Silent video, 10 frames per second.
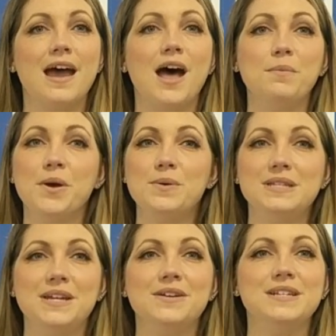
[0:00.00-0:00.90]
ALPCO is
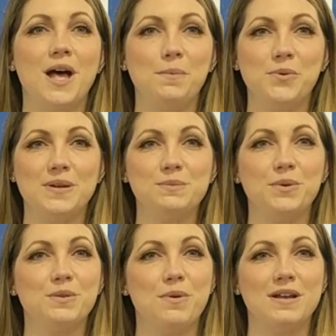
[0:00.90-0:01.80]
here to help you
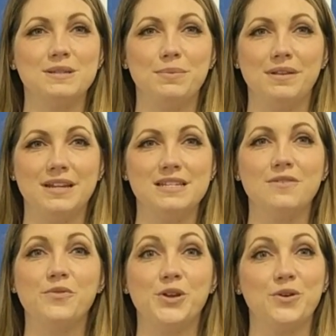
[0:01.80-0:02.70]
explore the possibilities
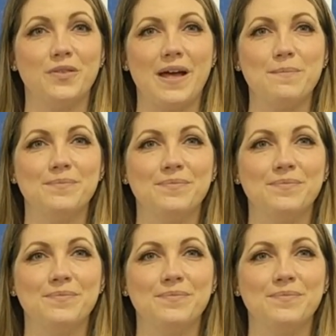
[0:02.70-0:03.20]
for your lab.